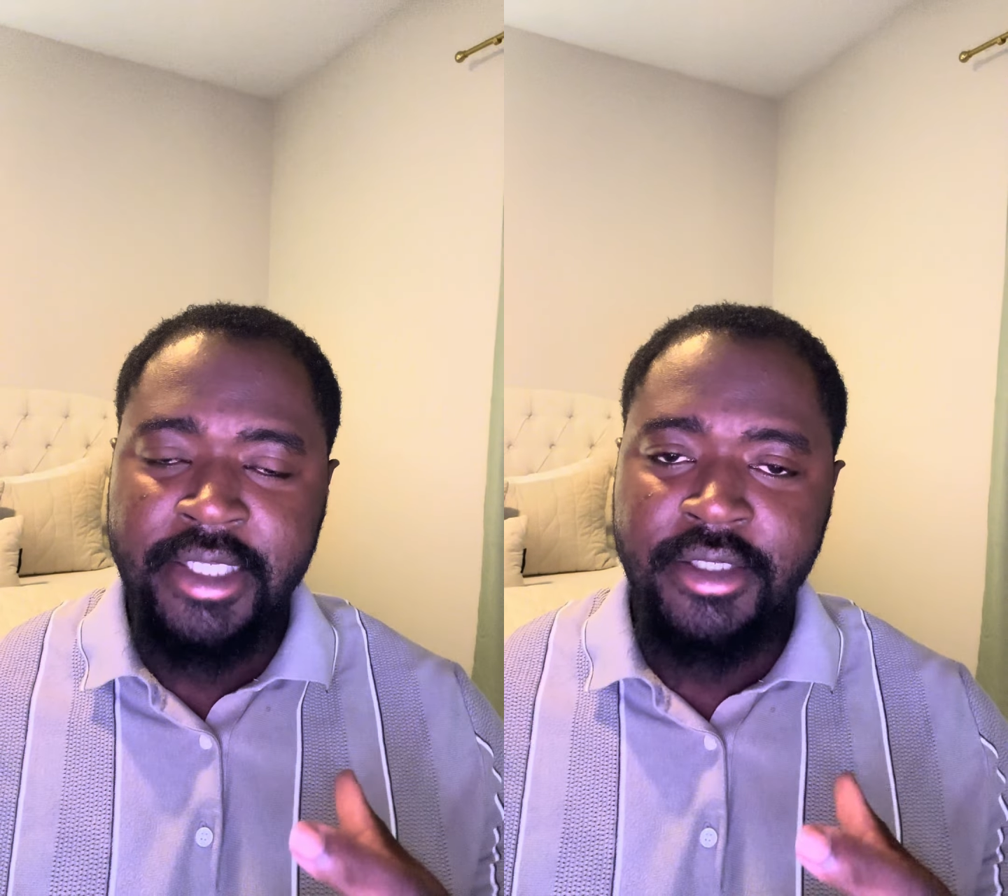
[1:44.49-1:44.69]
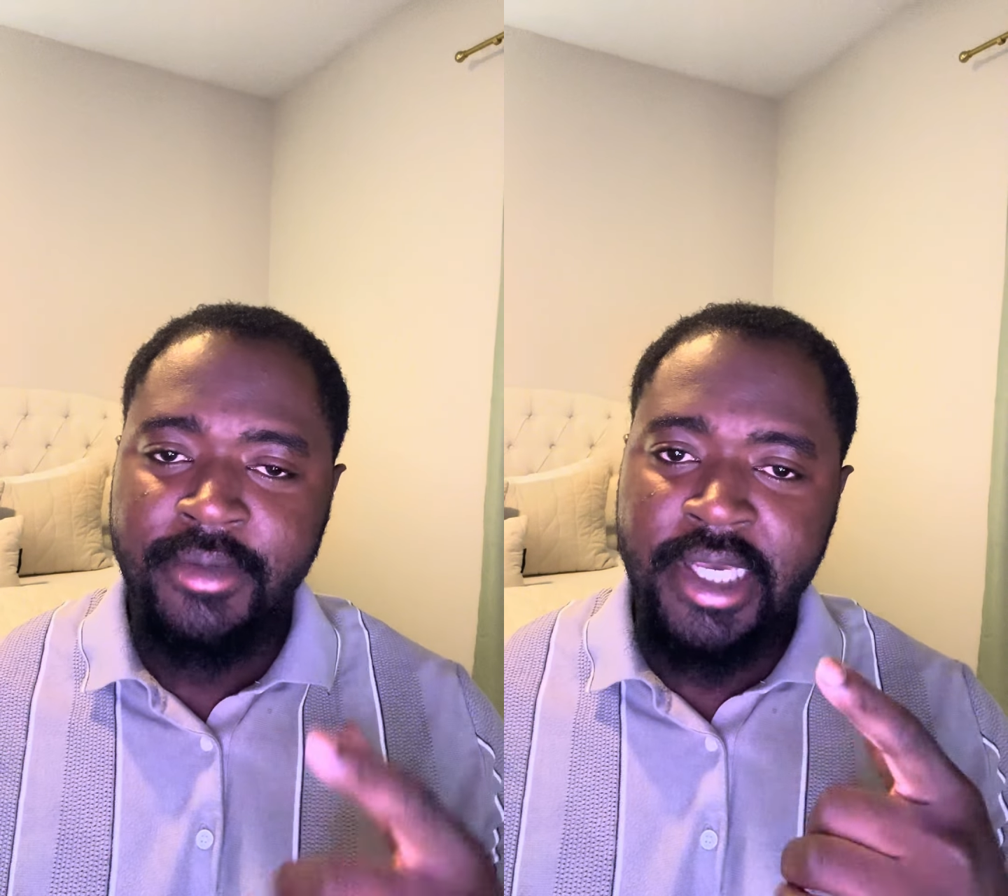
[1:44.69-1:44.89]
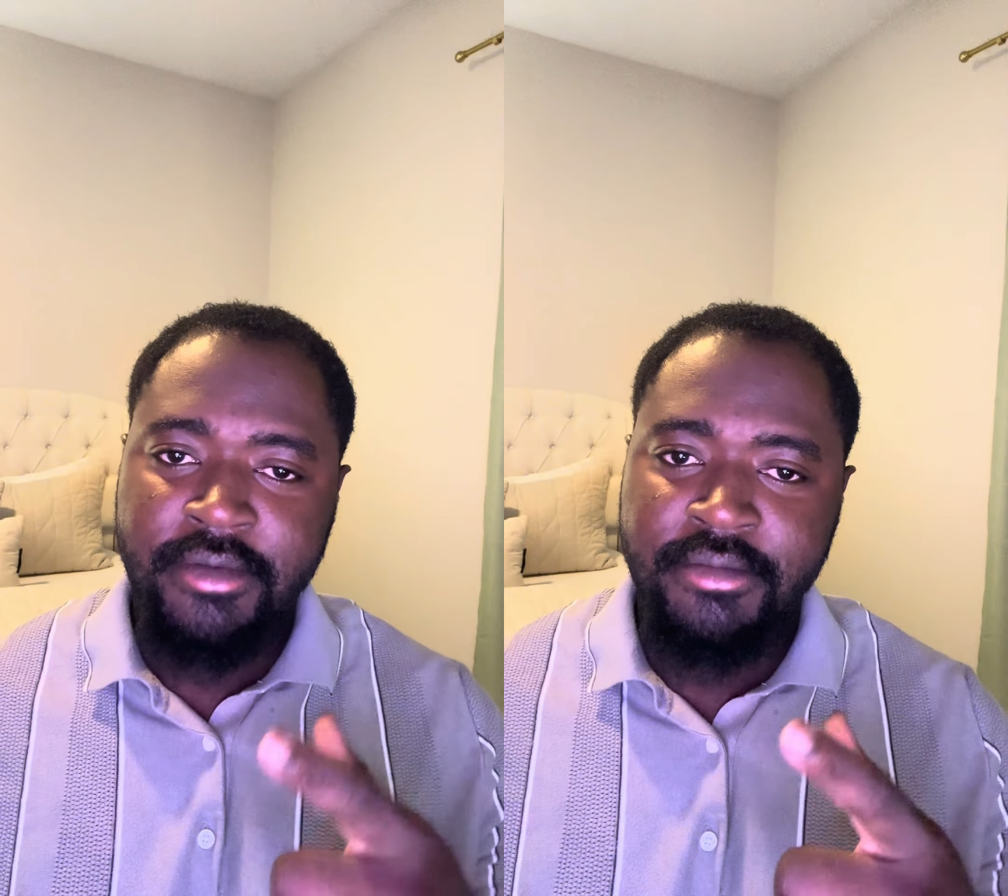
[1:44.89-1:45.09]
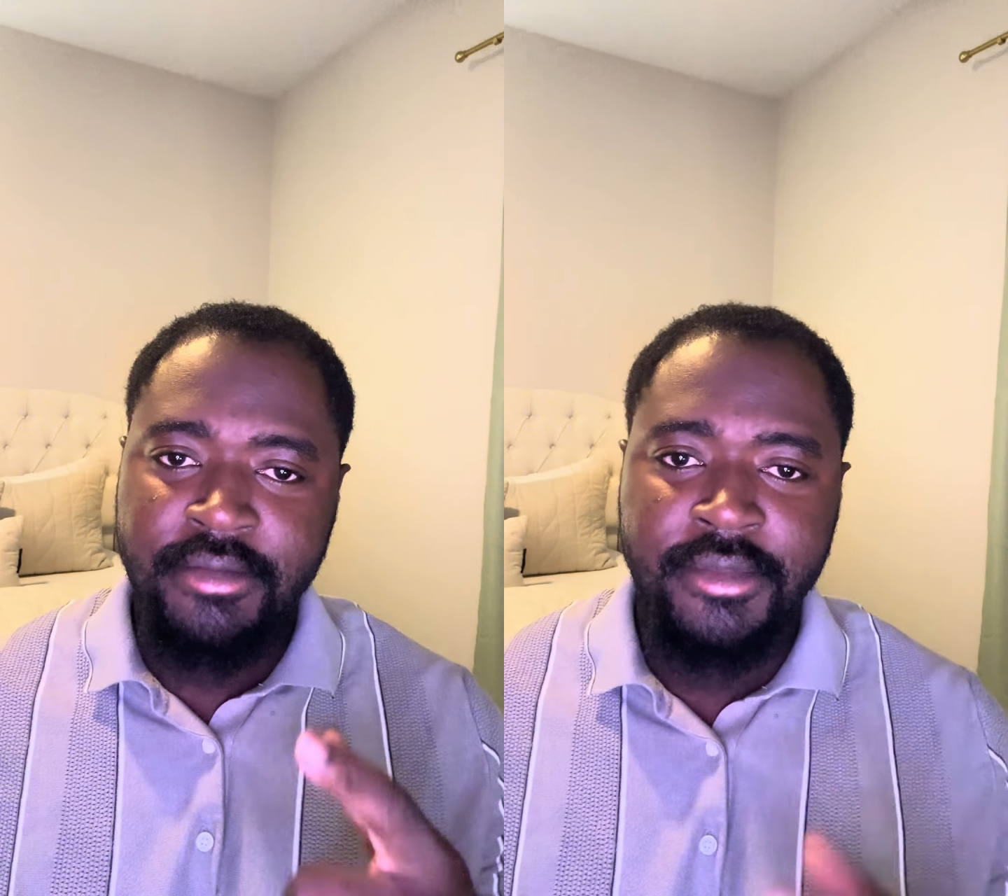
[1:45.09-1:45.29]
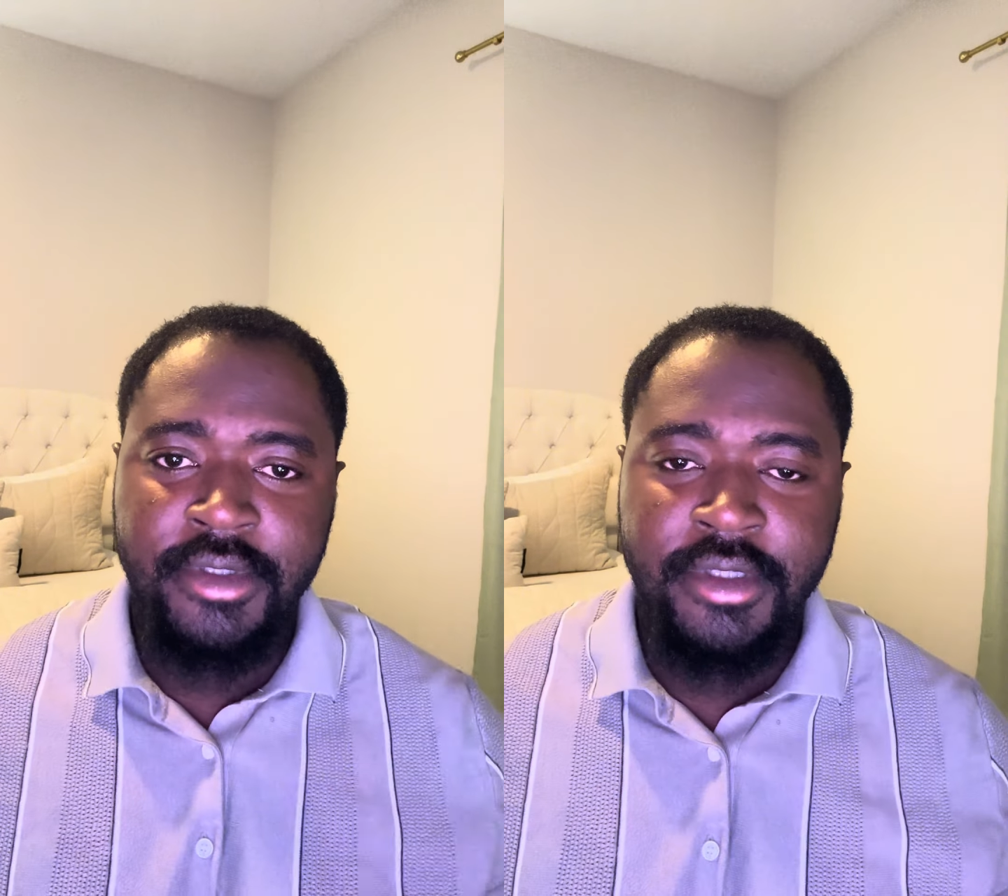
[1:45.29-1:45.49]
they'll be like,
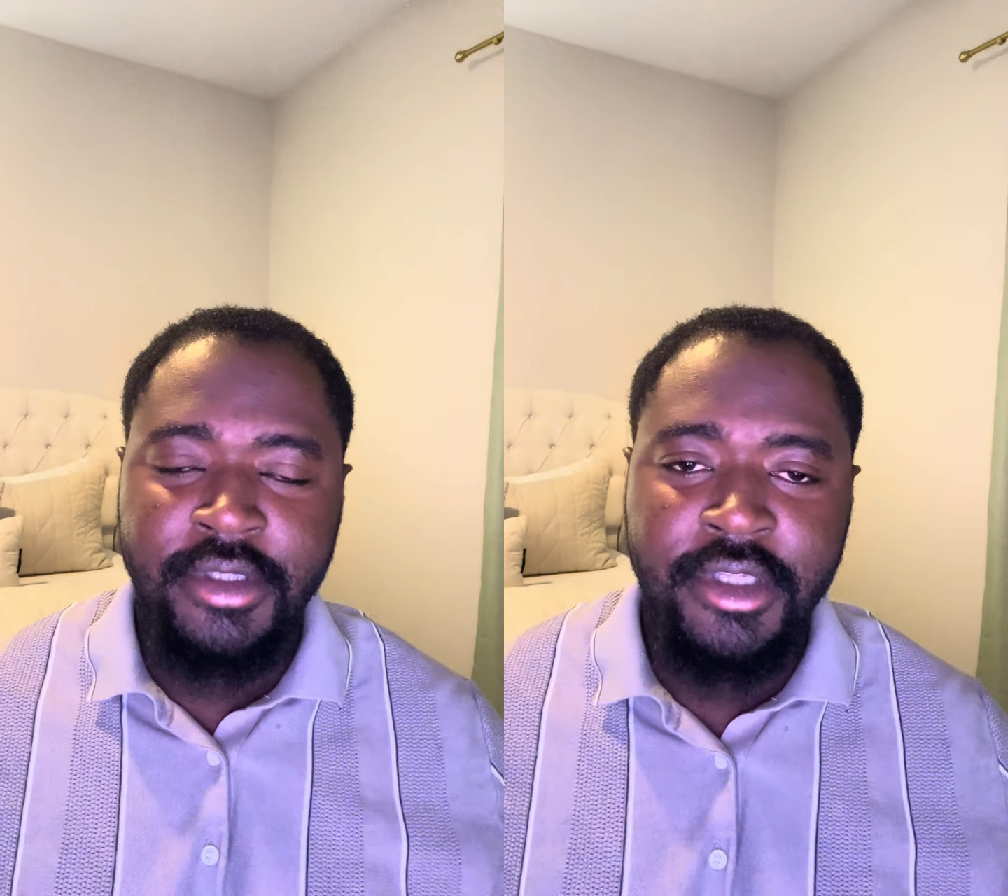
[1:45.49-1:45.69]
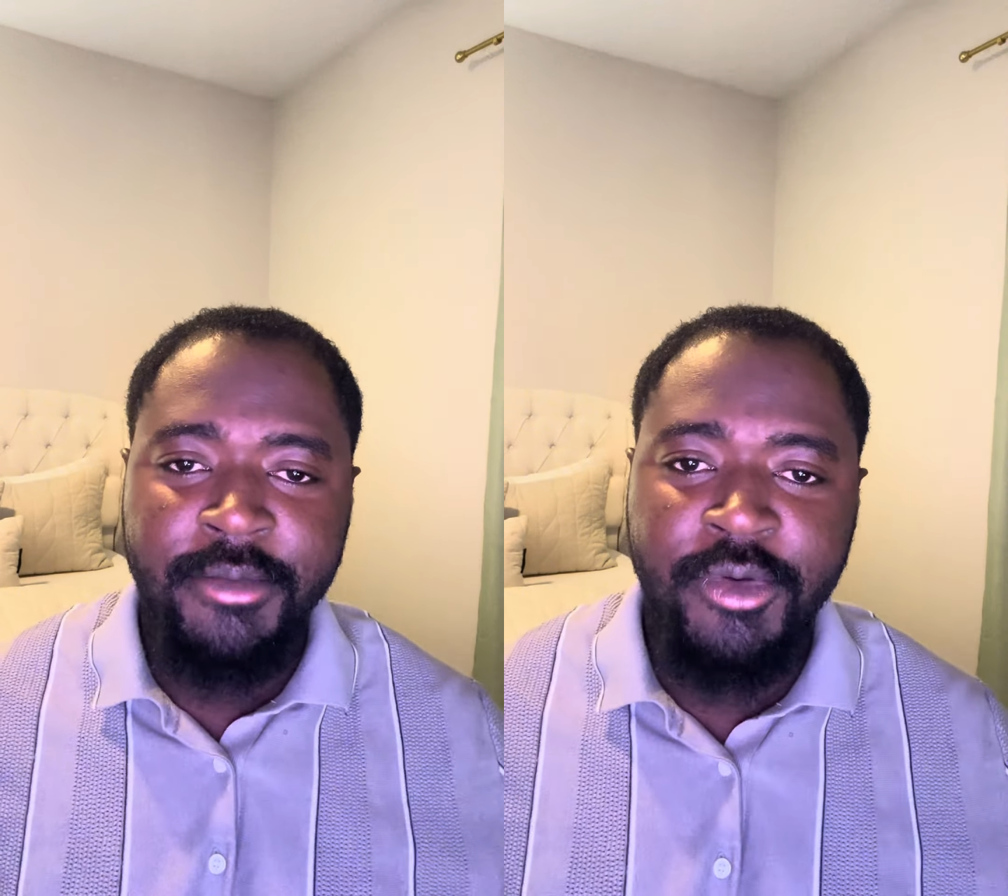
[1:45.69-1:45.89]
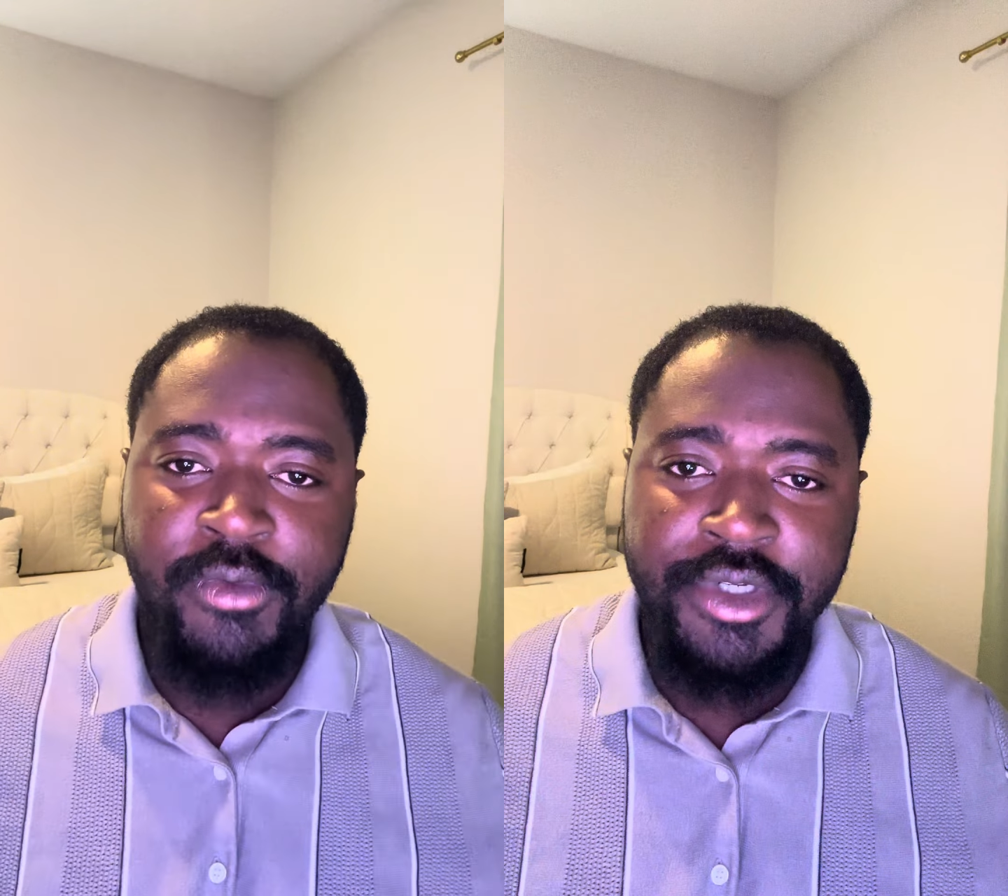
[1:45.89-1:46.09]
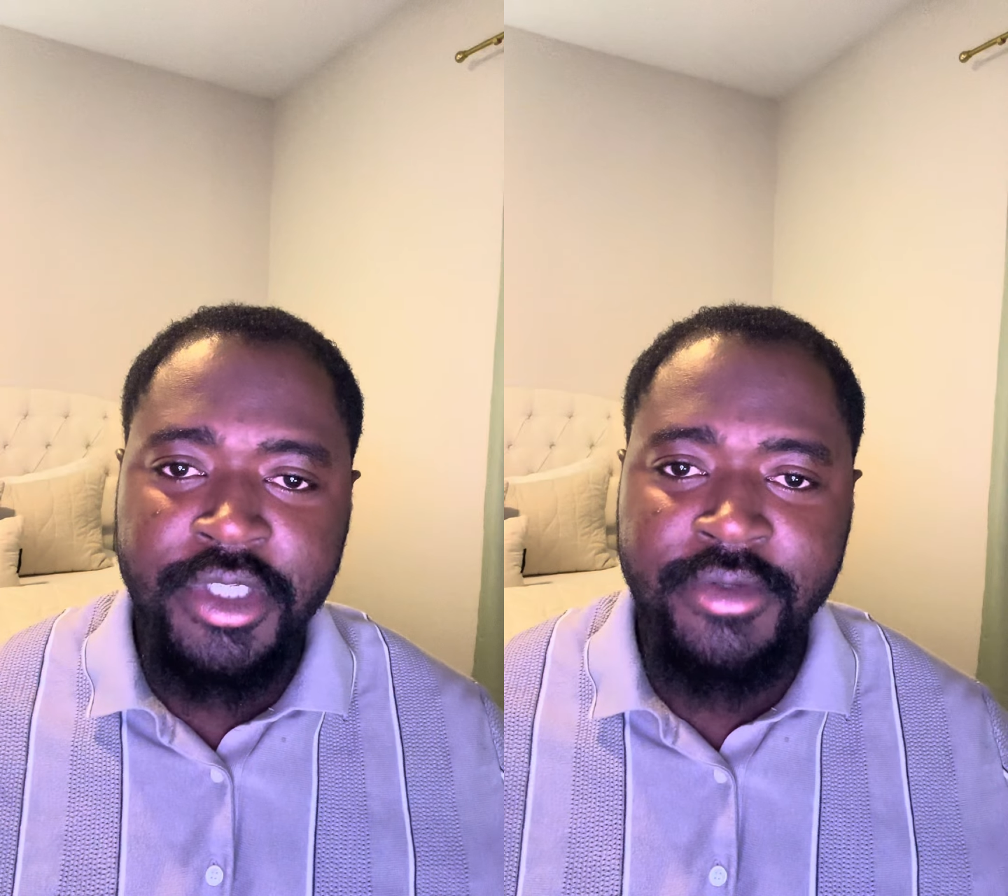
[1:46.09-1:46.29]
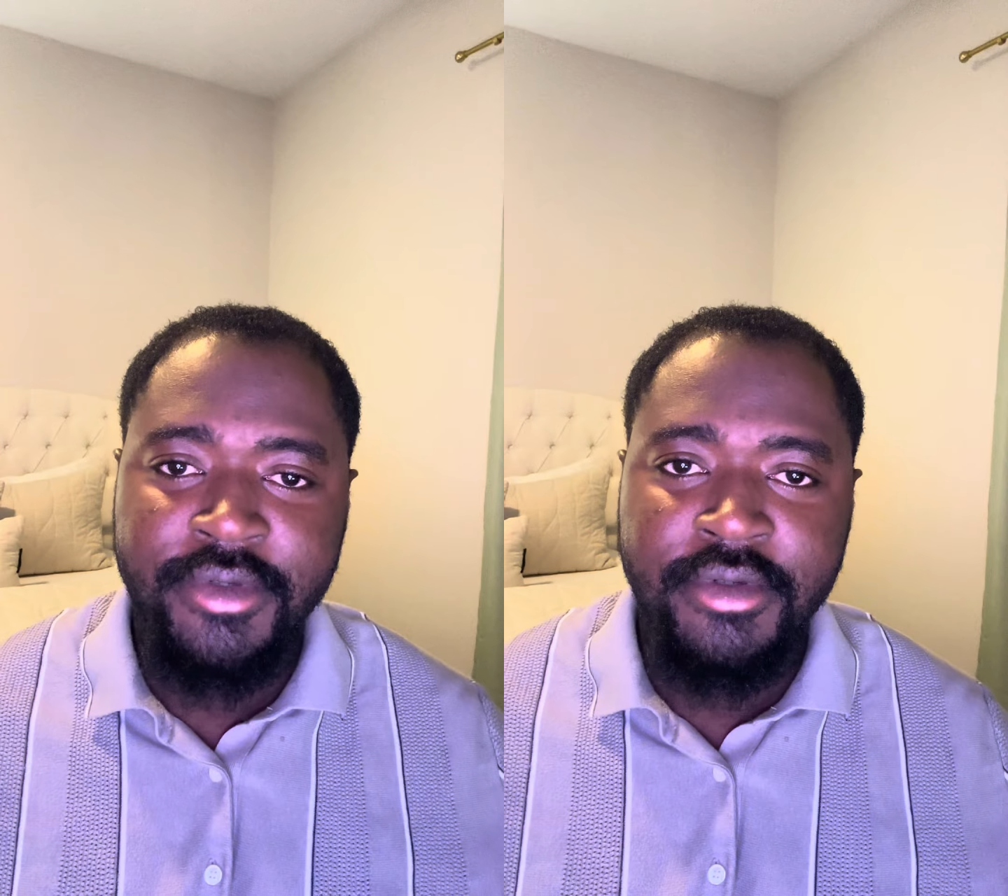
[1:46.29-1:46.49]
let me watch this
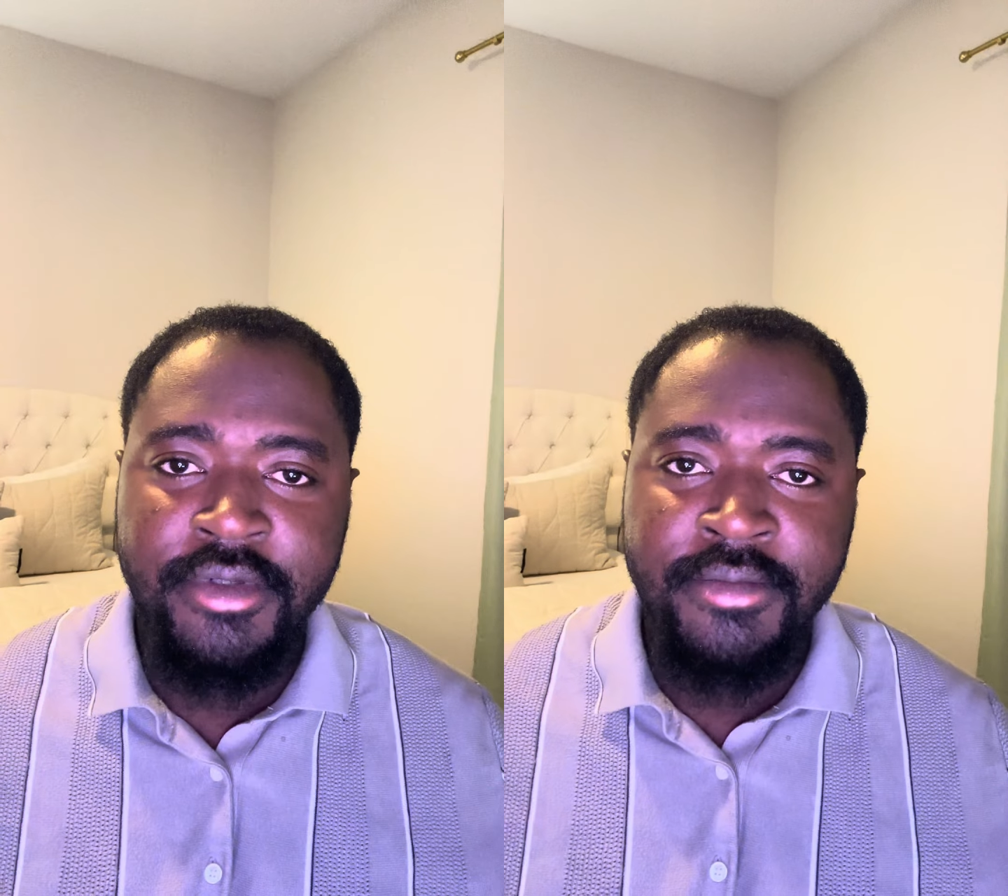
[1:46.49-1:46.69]
video.